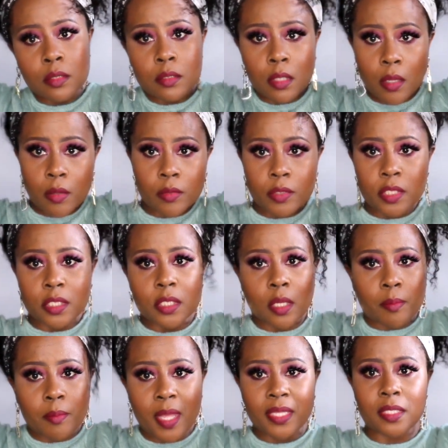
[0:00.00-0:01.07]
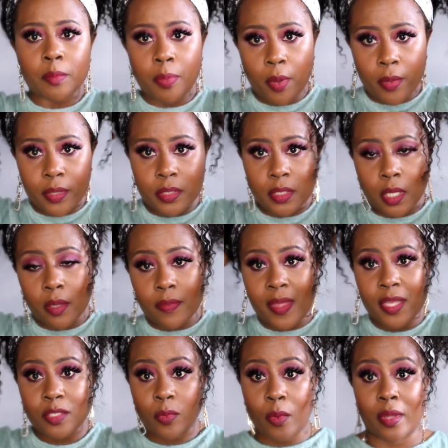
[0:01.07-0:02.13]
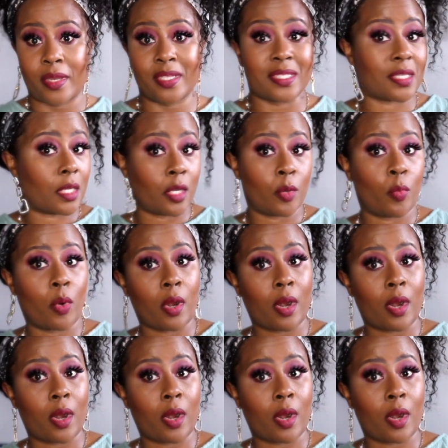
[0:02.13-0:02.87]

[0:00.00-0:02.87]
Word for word: So just a messy ponytail. That's one. This is a good